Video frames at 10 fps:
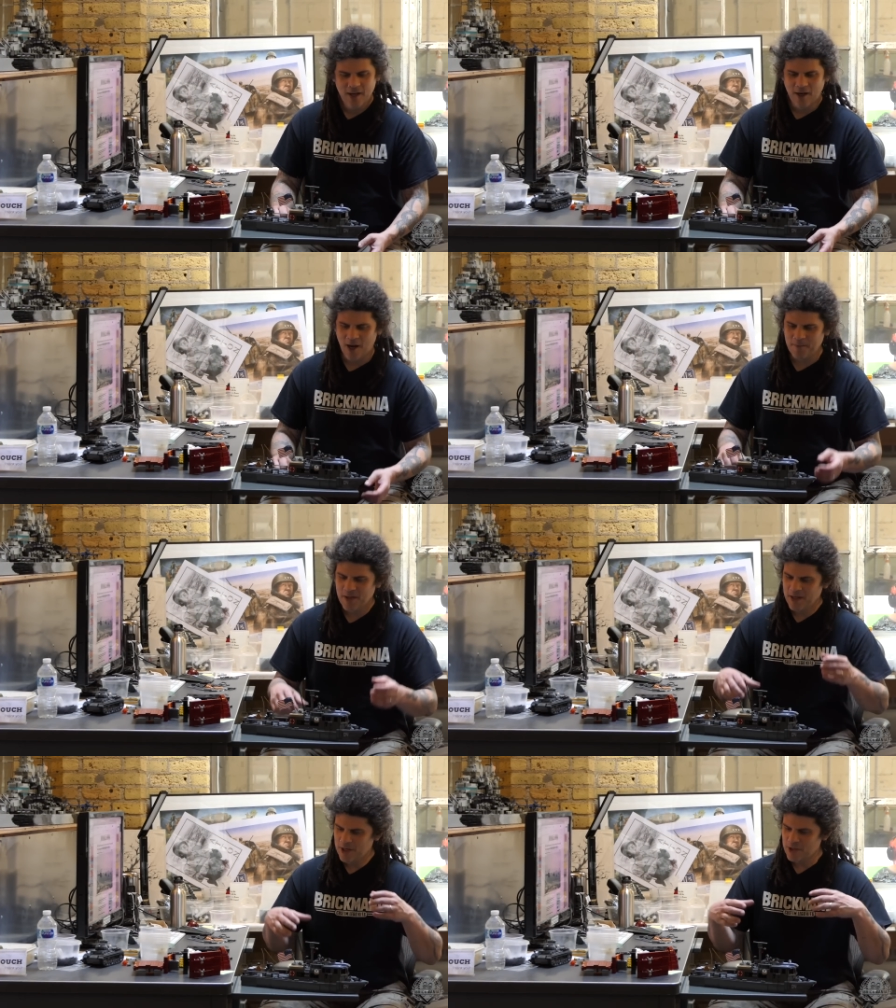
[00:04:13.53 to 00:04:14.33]
Um,
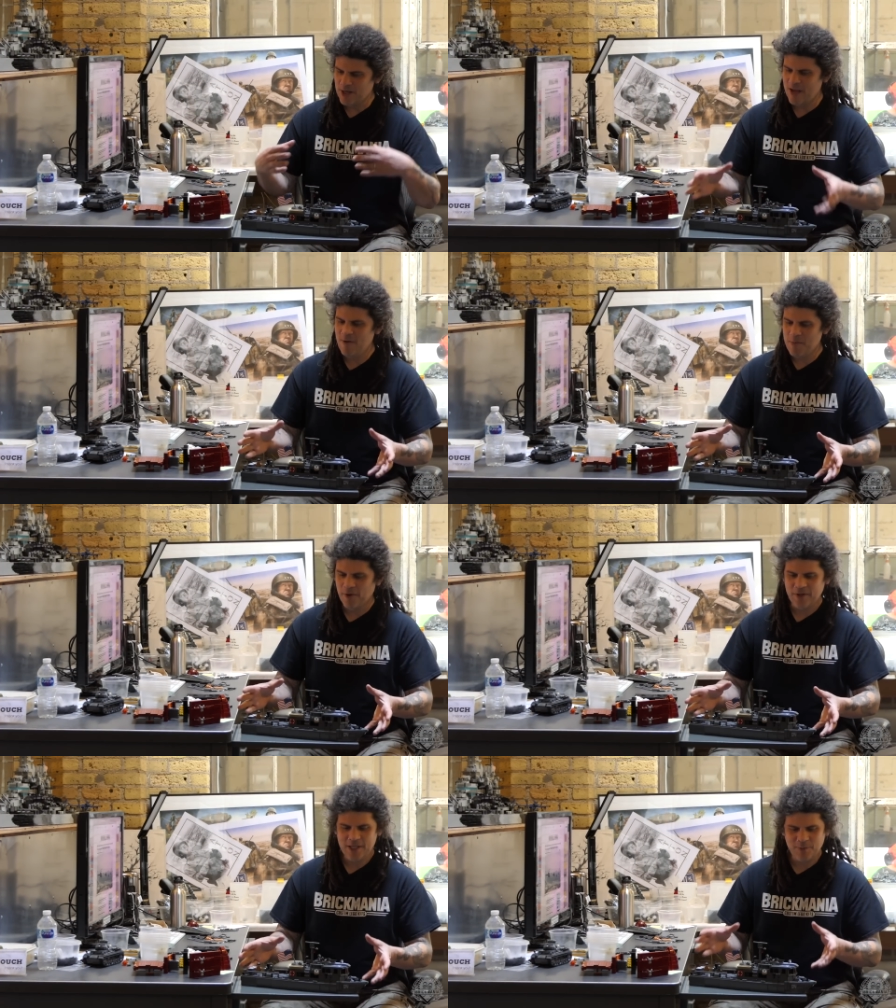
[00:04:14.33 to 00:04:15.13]
so the Navy
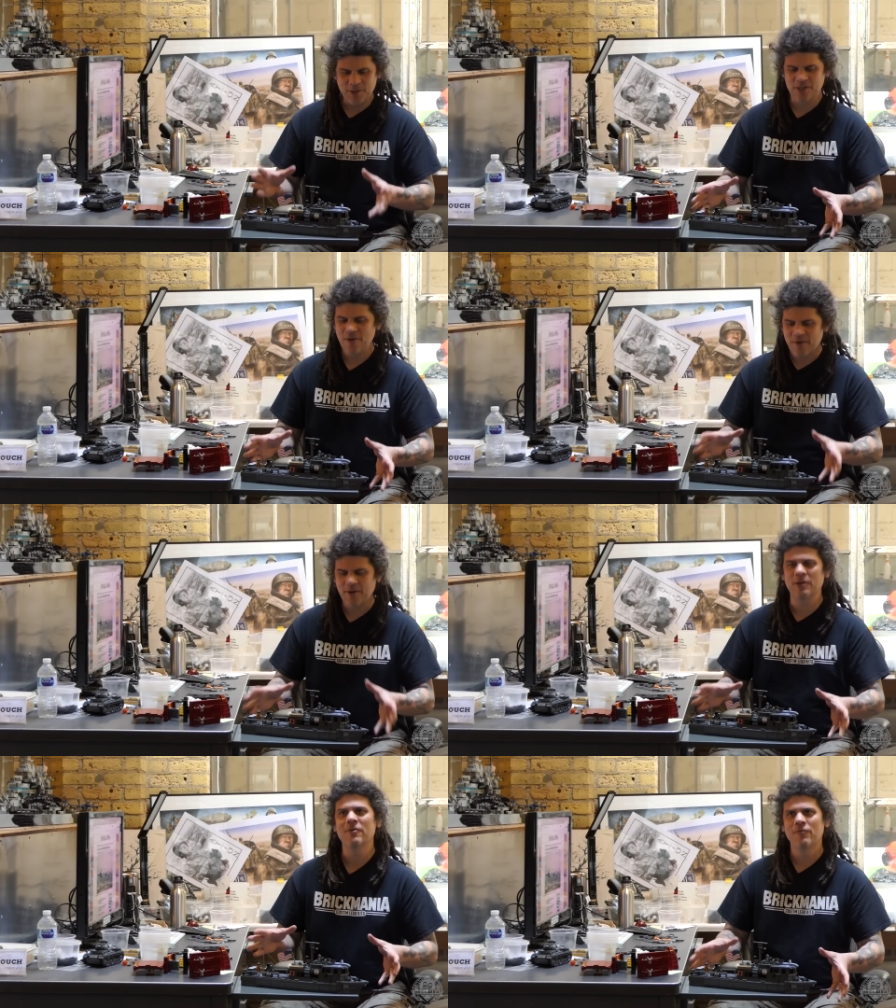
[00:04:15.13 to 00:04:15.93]
built these
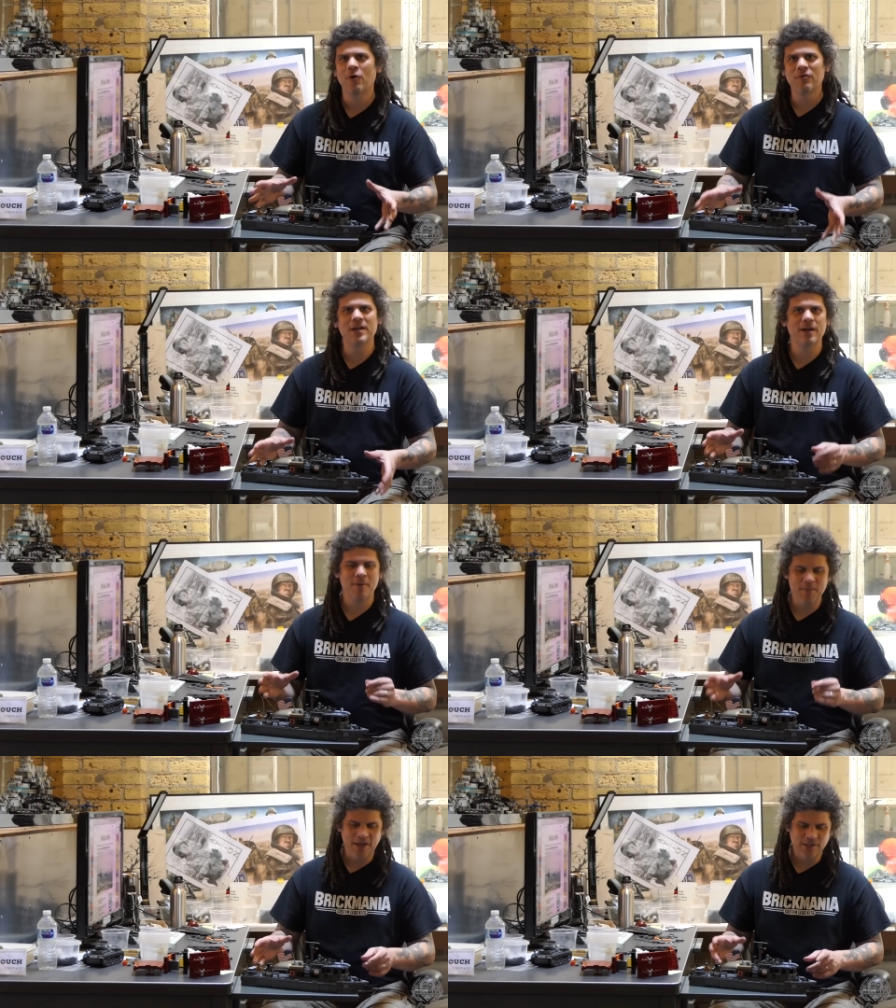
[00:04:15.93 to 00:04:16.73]
specifically for
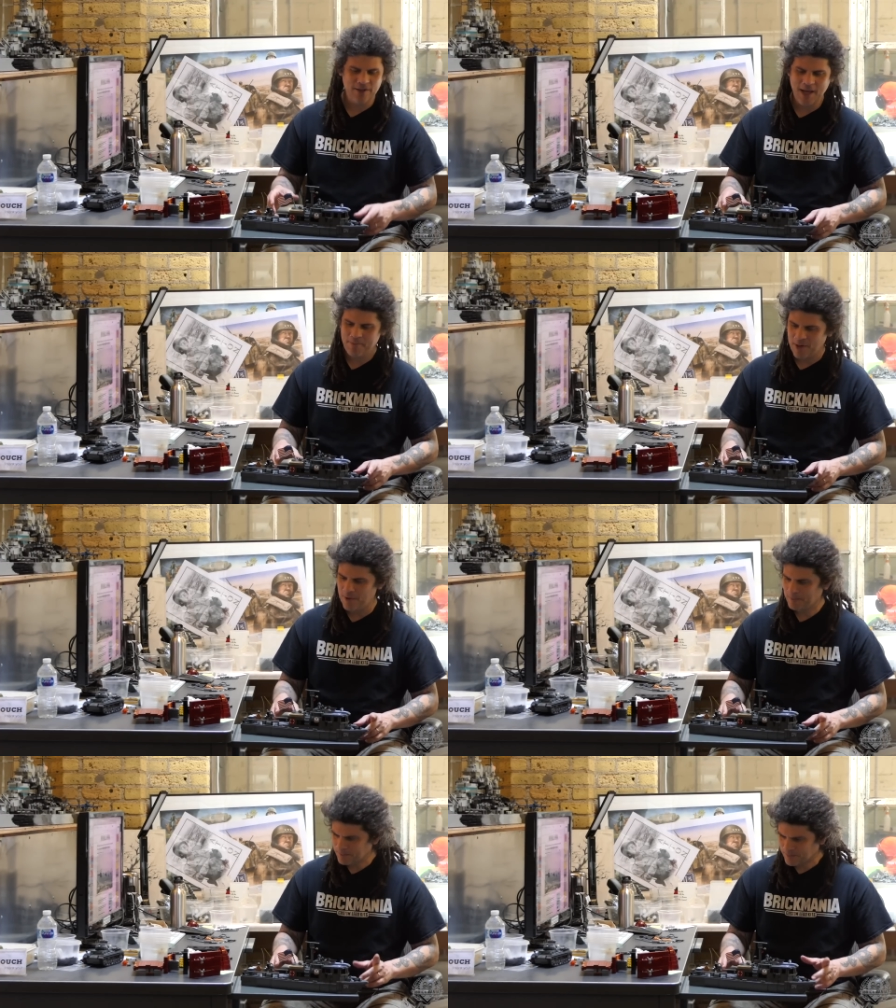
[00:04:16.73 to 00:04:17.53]
Vietnam based on that
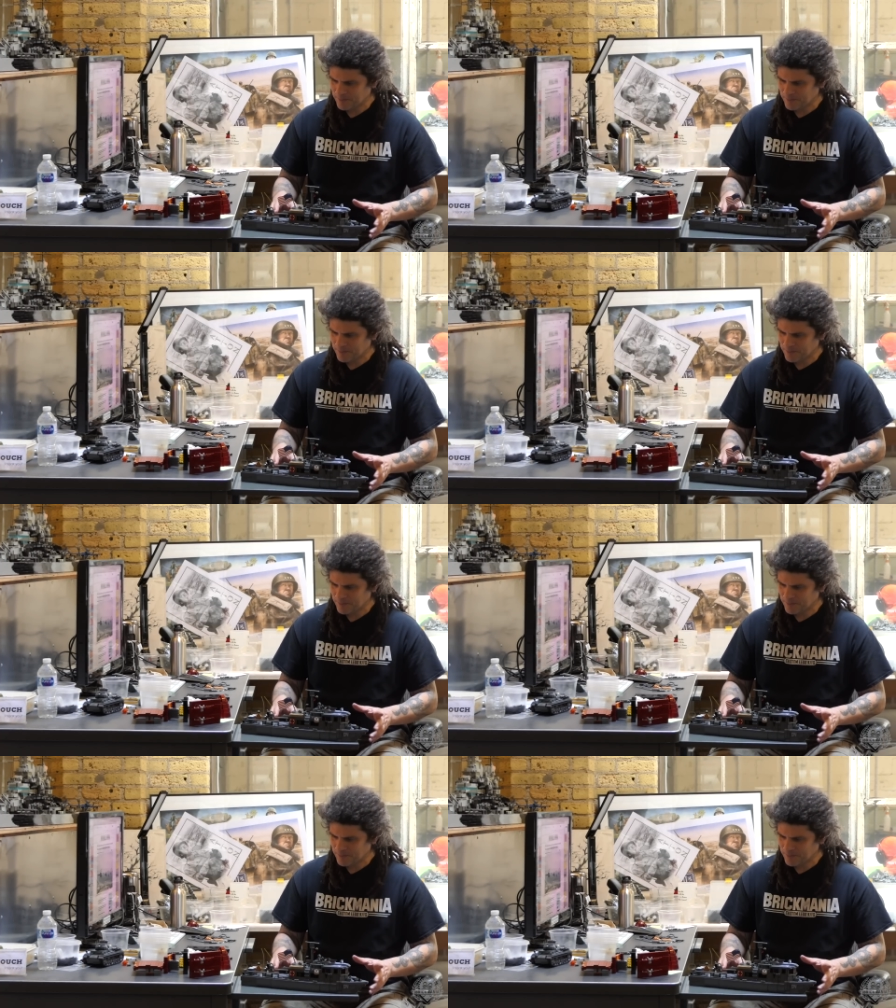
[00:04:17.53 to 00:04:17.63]
boat.